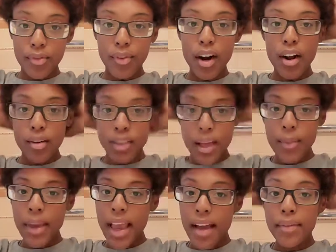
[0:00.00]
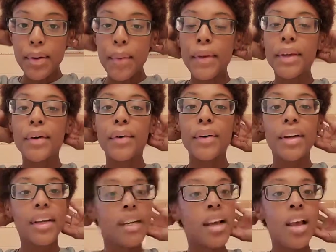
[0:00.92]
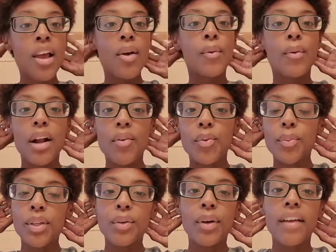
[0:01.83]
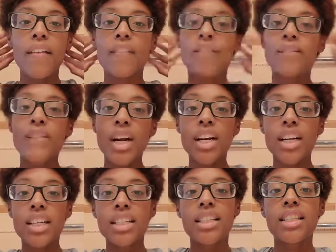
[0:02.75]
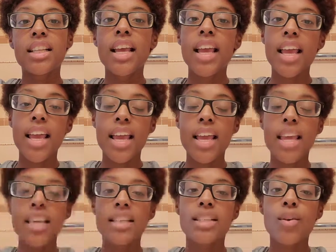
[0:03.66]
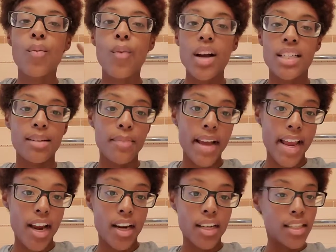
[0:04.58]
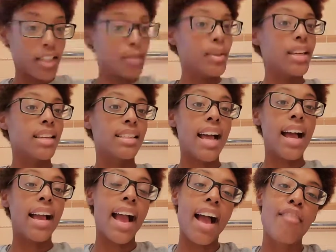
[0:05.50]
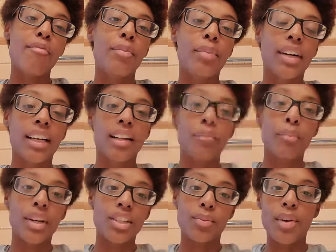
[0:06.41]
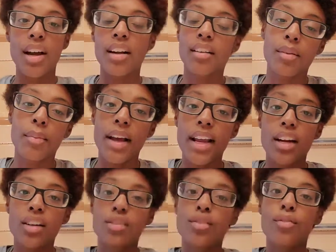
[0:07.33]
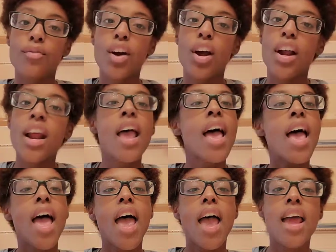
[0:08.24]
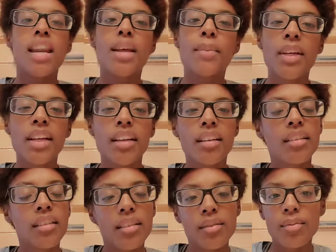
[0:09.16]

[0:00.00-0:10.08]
fro that we have going on, what I will be doing first is washing my hair, just because I have been putting a bunch of product on my hair so far. And I mean,